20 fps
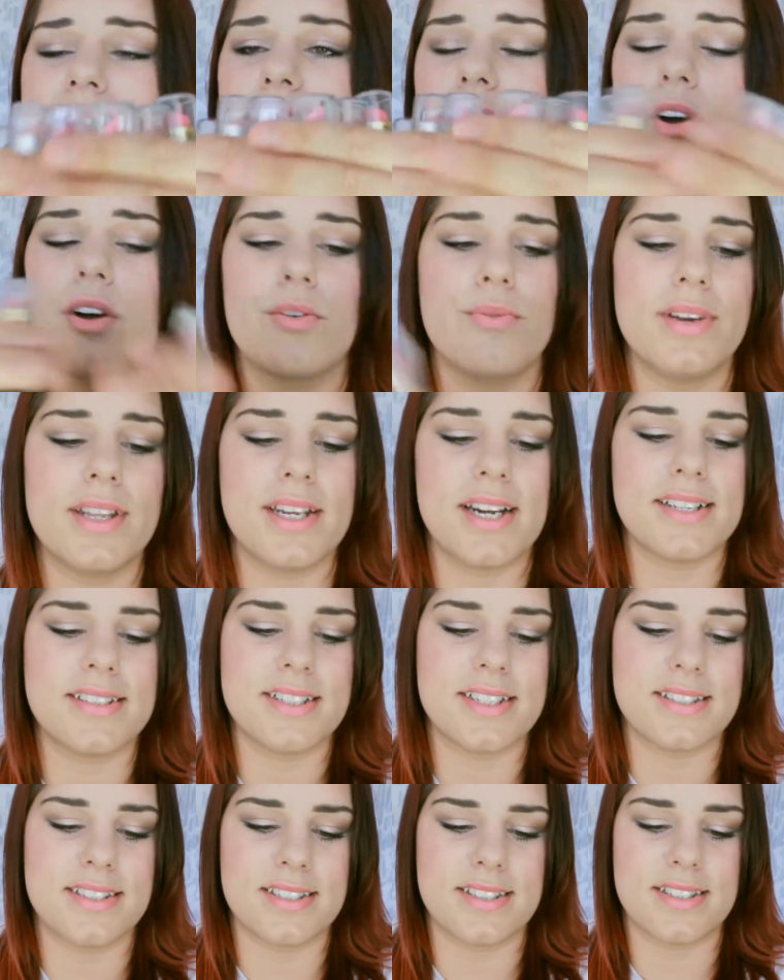They've got a really nice
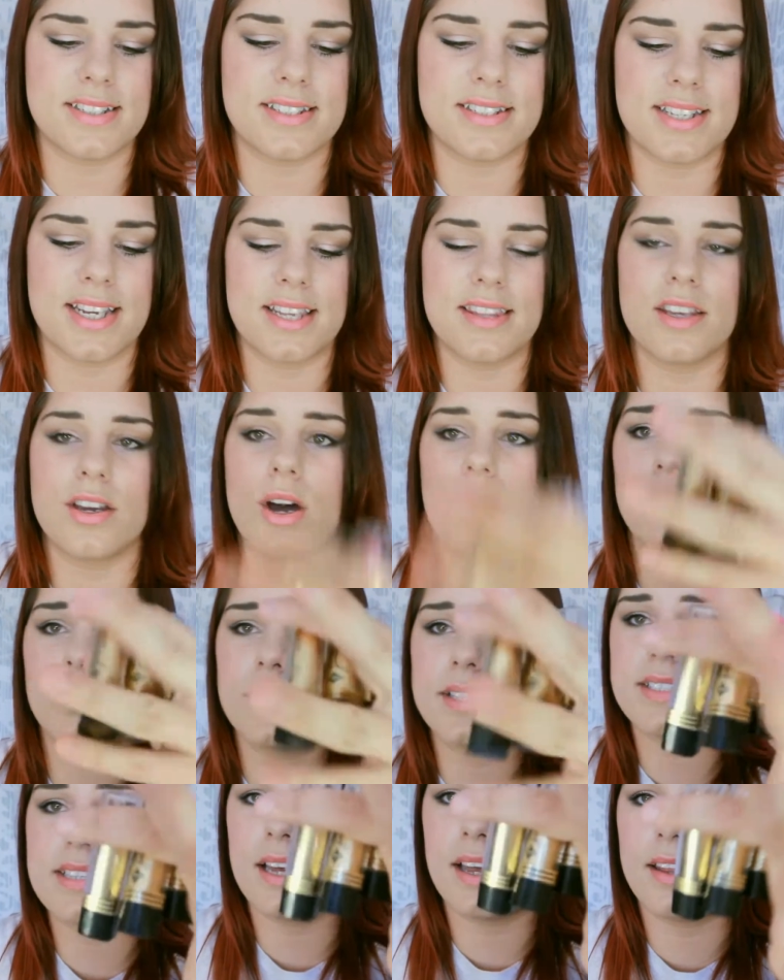consistency. The gold
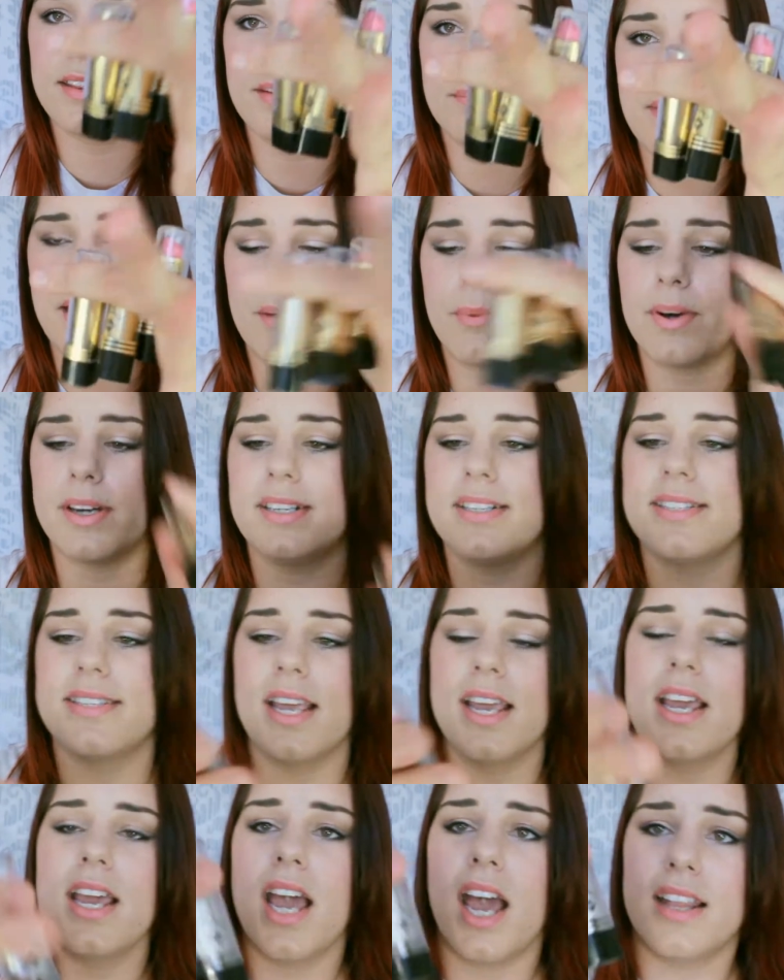ones are the matte ones
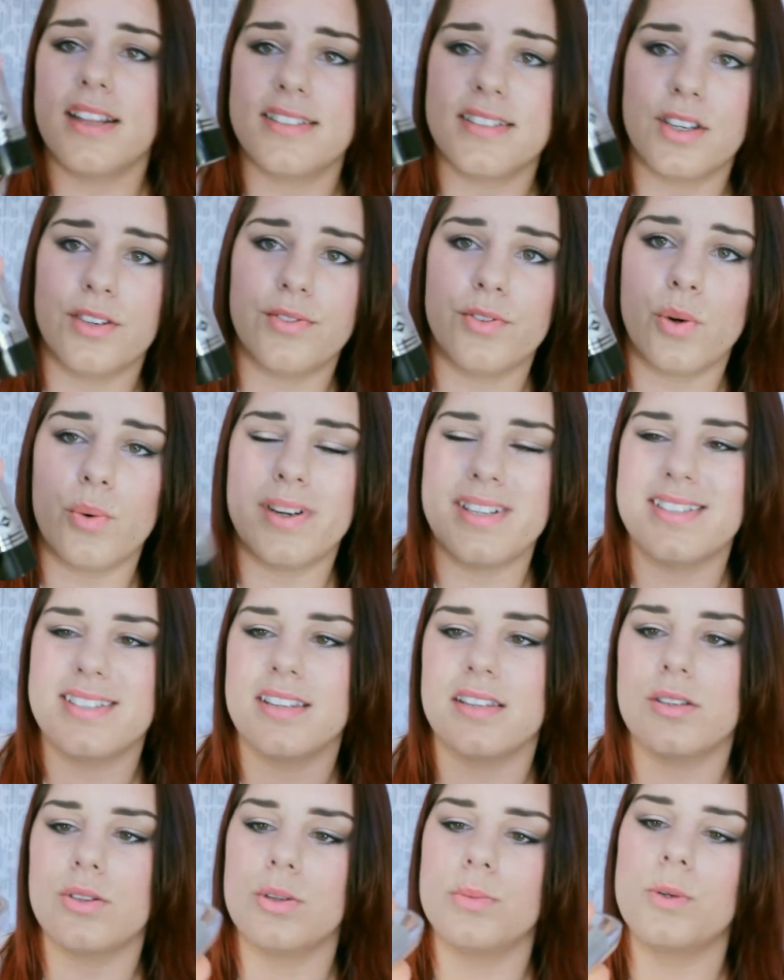and the silver ones
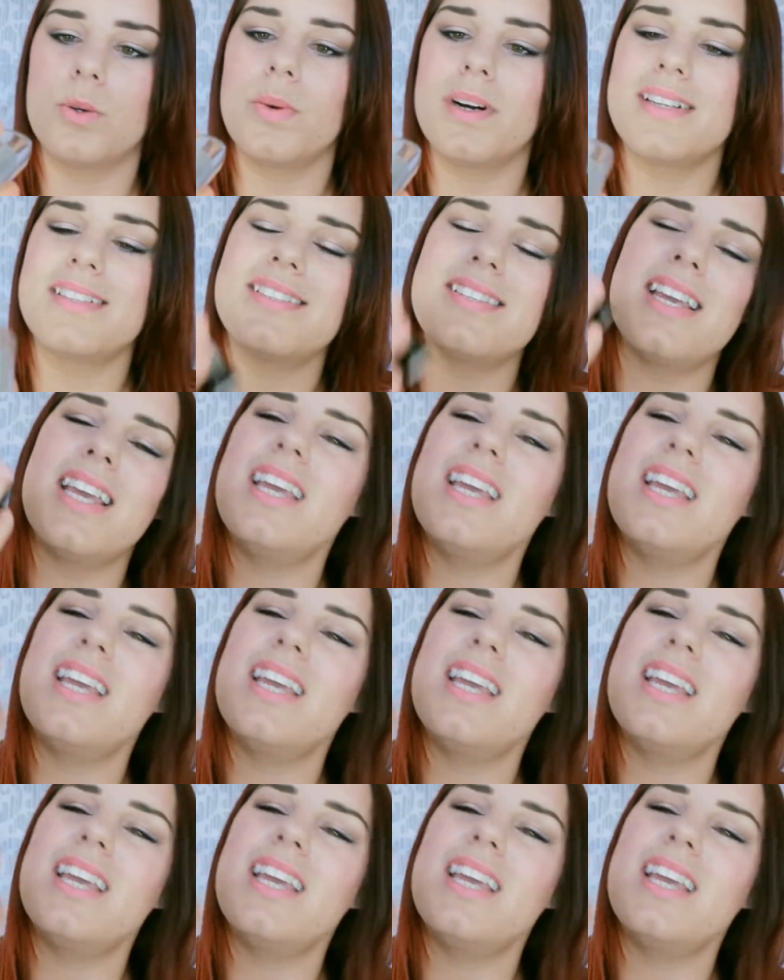are the normal ones.